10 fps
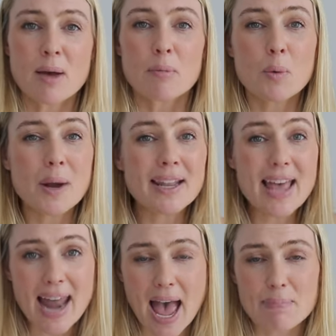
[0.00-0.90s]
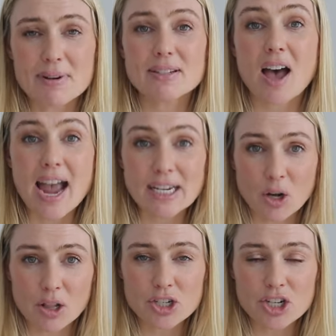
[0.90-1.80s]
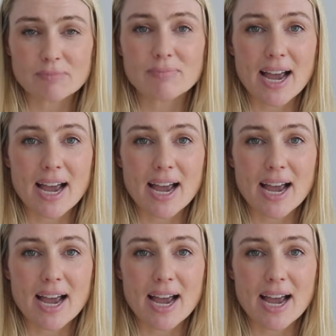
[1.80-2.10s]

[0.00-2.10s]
But when that happens, I acknowledge it.